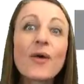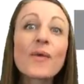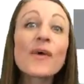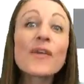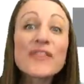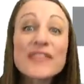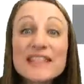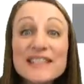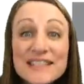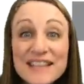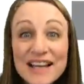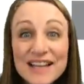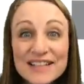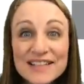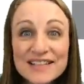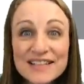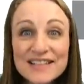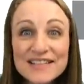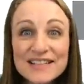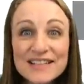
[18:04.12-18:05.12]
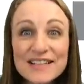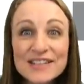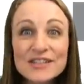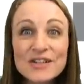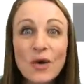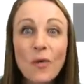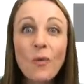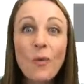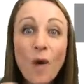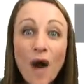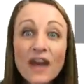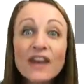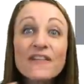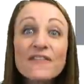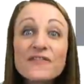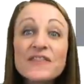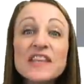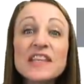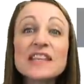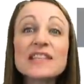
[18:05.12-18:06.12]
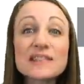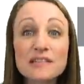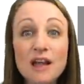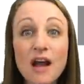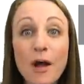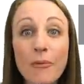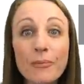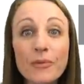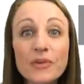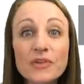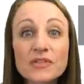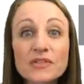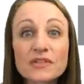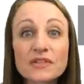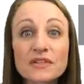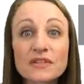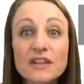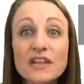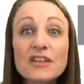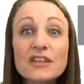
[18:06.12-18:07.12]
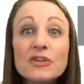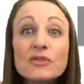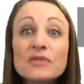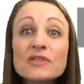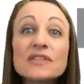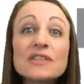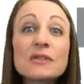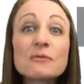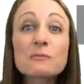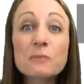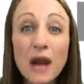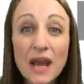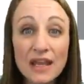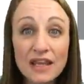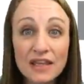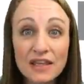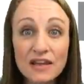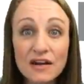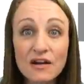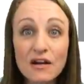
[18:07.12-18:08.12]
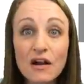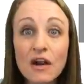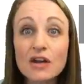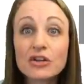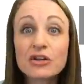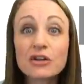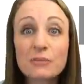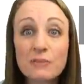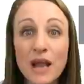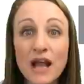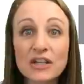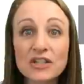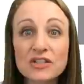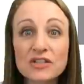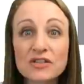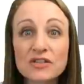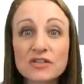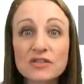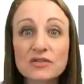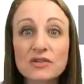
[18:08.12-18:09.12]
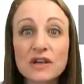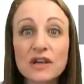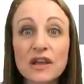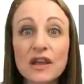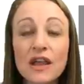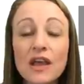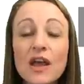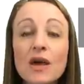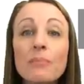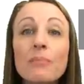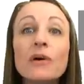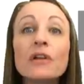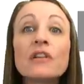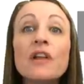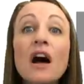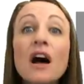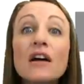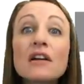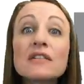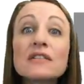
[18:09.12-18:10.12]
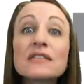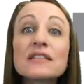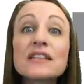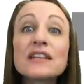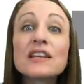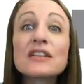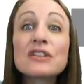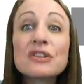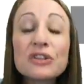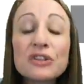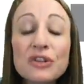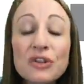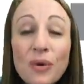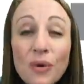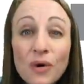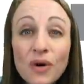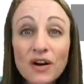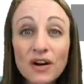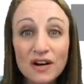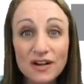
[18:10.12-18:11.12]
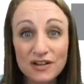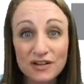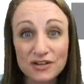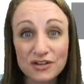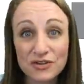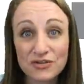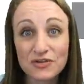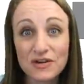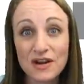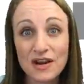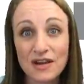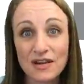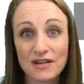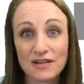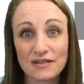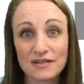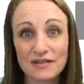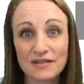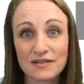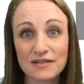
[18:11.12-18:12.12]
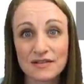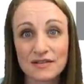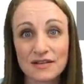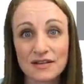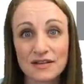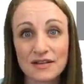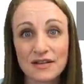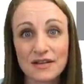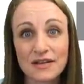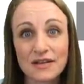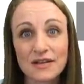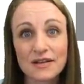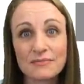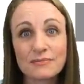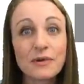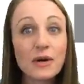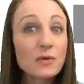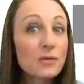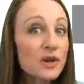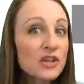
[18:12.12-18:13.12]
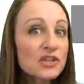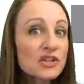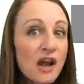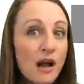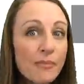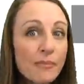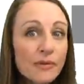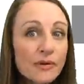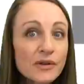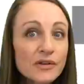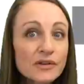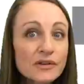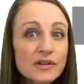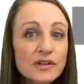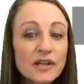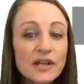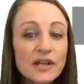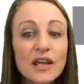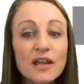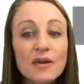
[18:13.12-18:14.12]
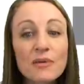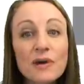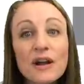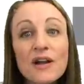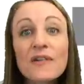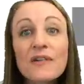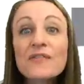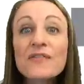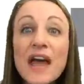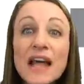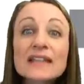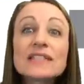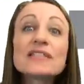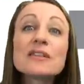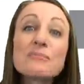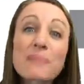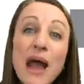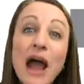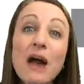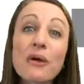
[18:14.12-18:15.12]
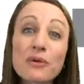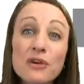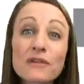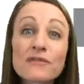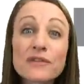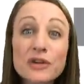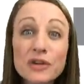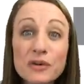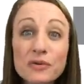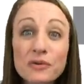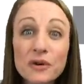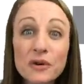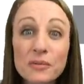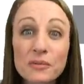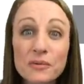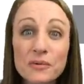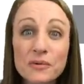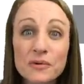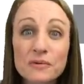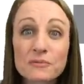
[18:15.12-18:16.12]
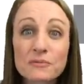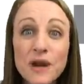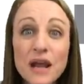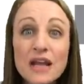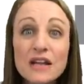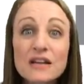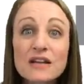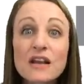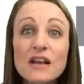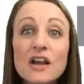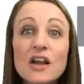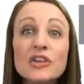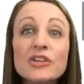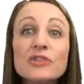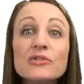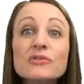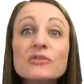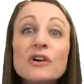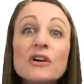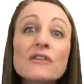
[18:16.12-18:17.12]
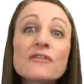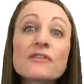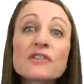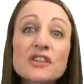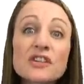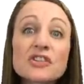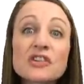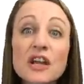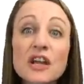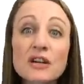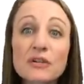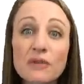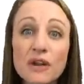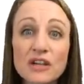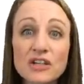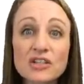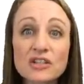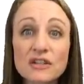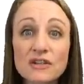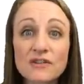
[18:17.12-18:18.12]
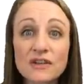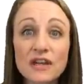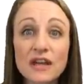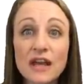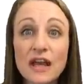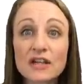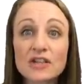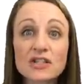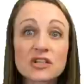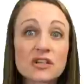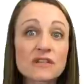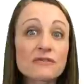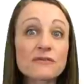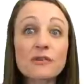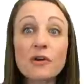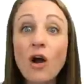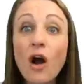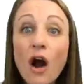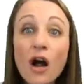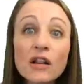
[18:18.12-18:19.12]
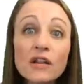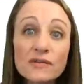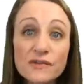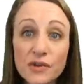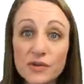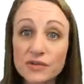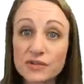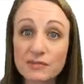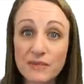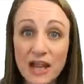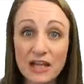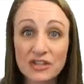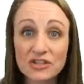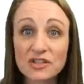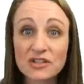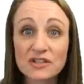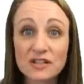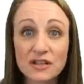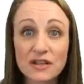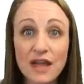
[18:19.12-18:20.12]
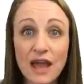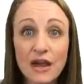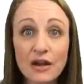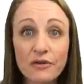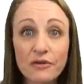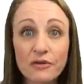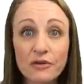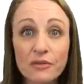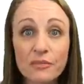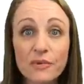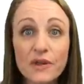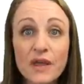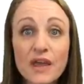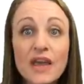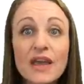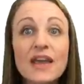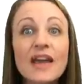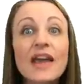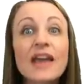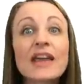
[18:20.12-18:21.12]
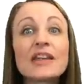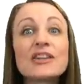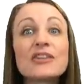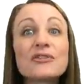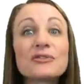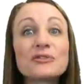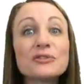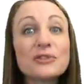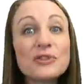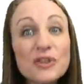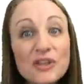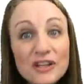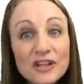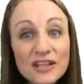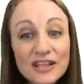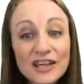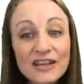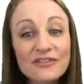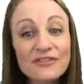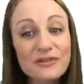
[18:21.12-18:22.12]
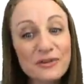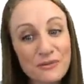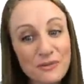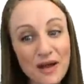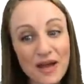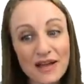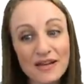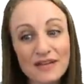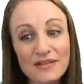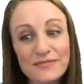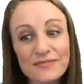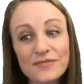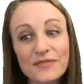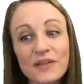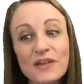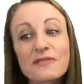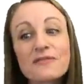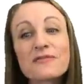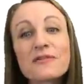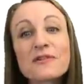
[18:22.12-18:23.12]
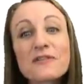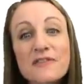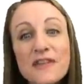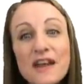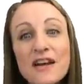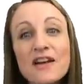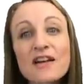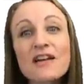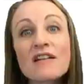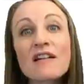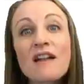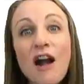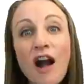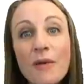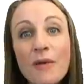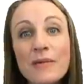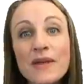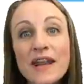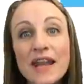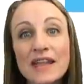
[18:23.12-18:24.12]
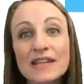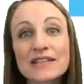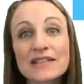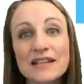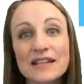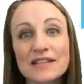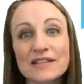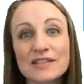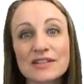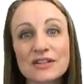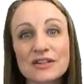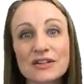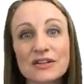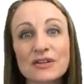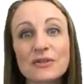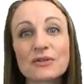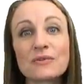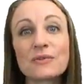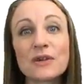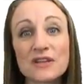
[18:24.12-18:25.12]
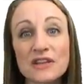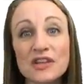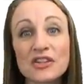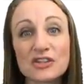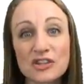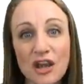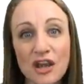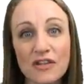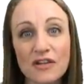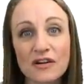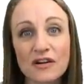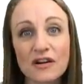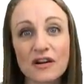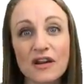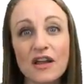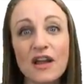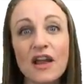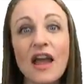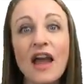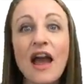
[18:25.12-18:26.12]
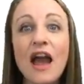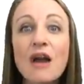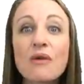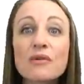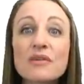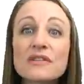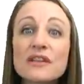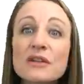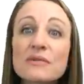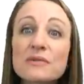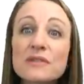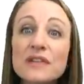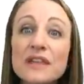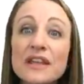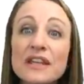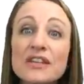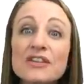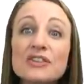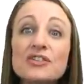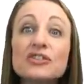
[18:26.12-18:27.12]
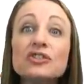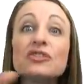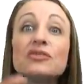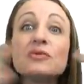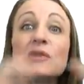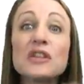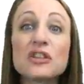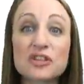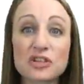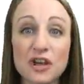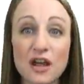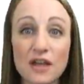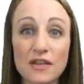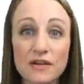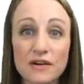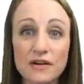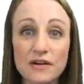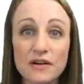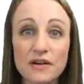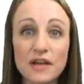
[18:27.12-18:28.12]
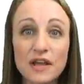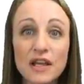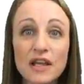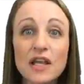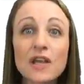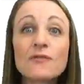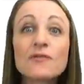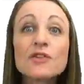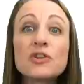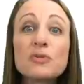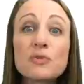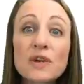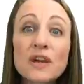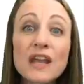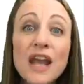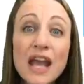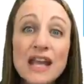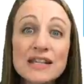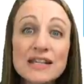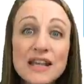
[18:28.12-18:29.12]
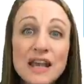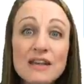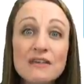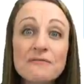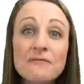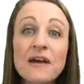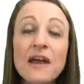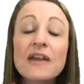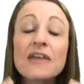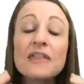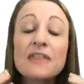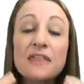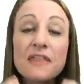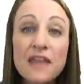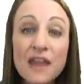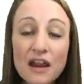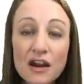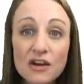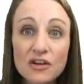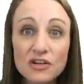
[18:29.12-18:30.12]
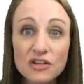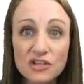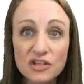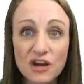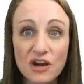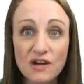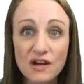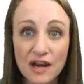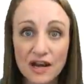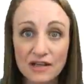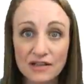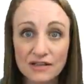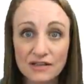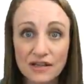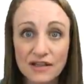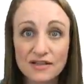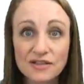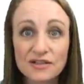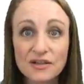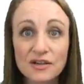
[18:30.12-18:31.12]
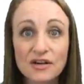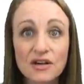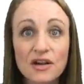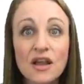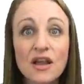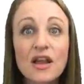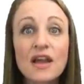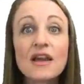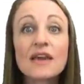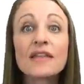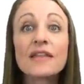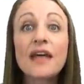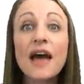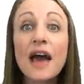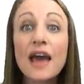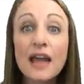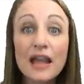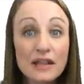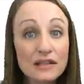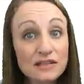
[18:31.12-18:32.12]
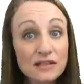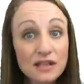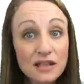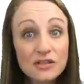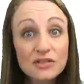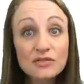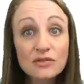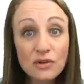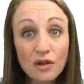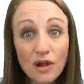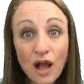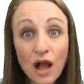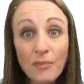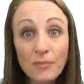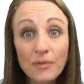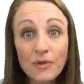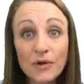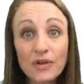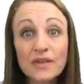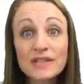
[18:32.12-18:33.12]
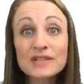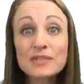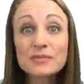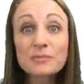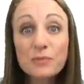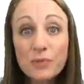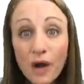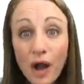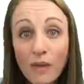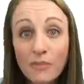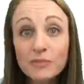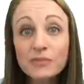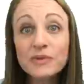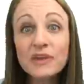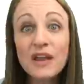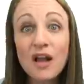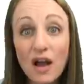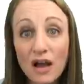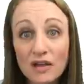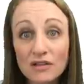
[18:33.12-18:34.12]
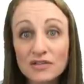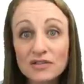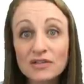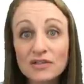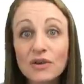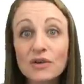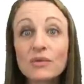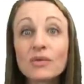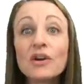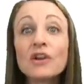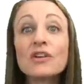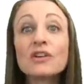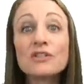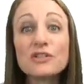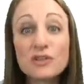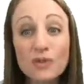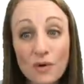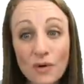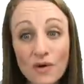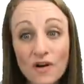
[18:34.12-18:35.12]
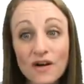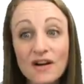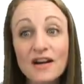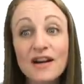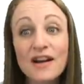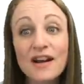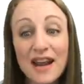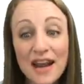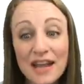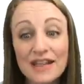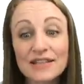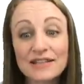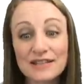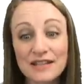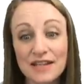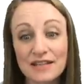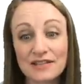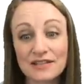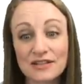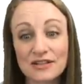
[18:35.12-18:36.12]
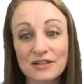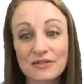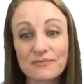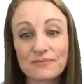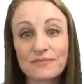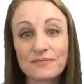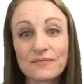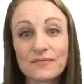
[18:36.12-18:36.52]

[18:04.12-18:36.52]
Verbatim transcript: What this tells us is one of these couples that you see right here on your matches tree belongs in your tree. But which couple? Well, that's the power of the group, right? You look for the generation of connection for all of those matches in that group. And you're looking for what? For their common ancestor with each other. How are they related to each other? If you can identify their shared ancestor, that ancestral couple is probably also your ancestor.